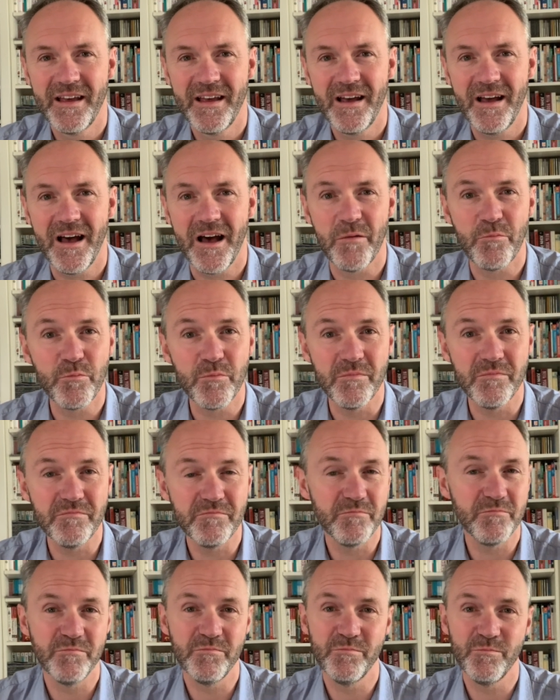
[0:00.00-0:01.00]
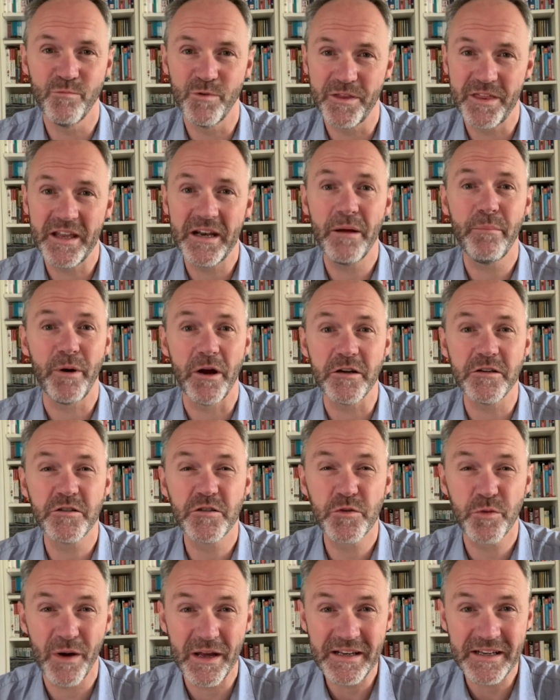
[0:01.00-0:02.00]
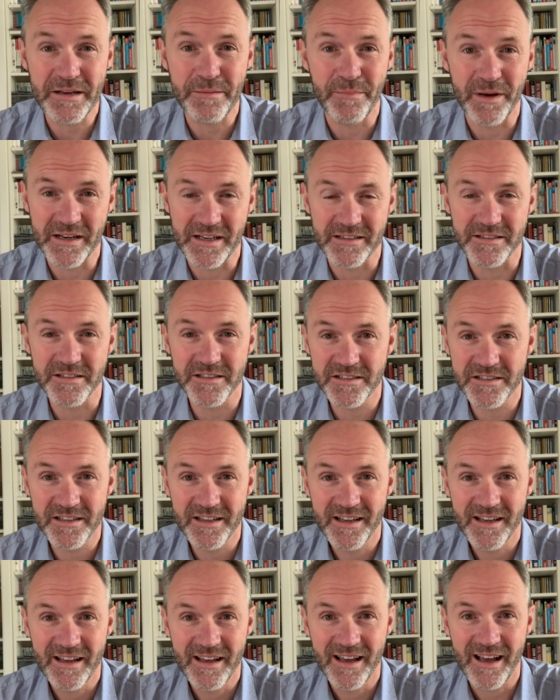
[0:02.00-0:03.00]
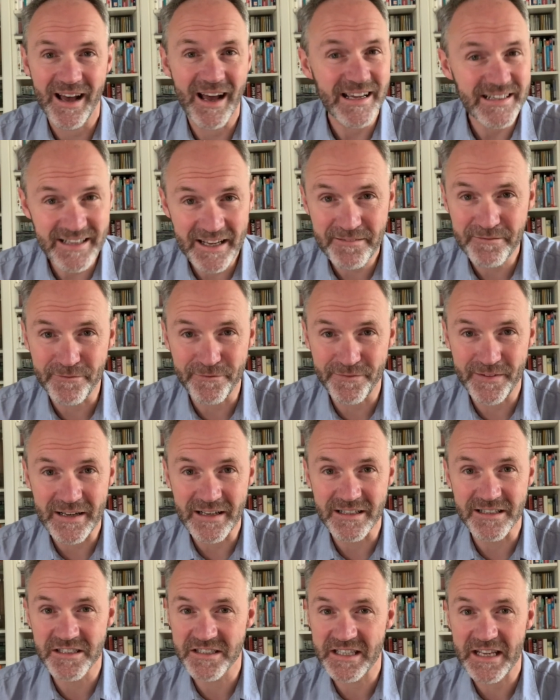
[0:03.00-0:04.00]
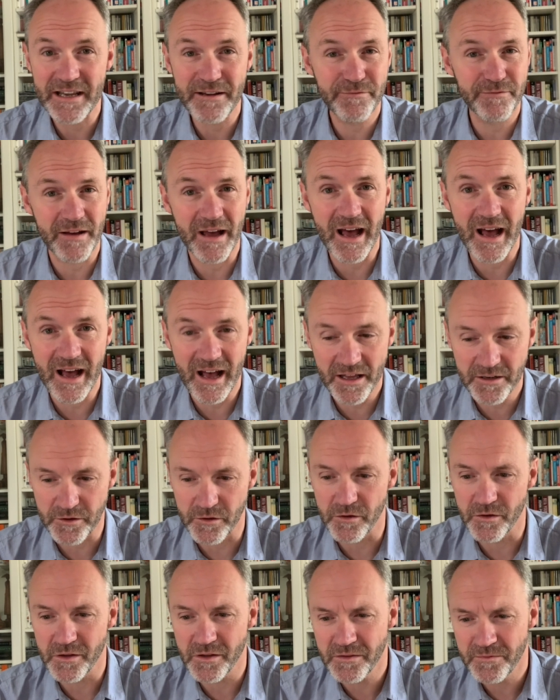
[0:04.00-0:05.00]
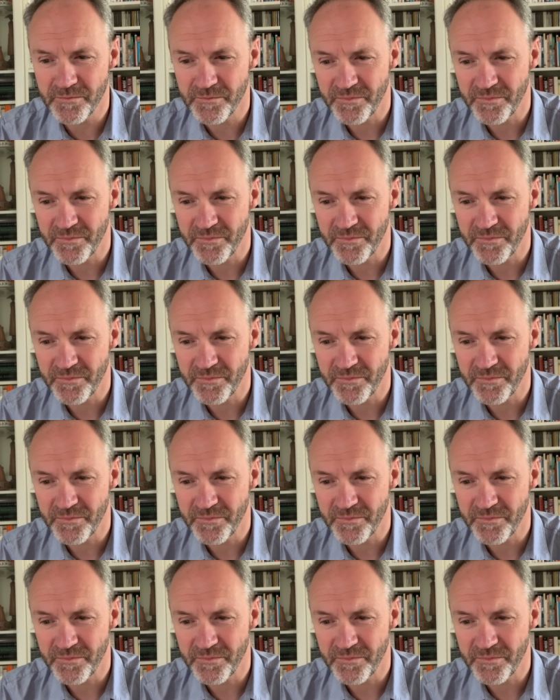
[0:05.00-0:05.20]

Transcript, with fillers: Um, within about 20 minutes, I didn't feel safe at all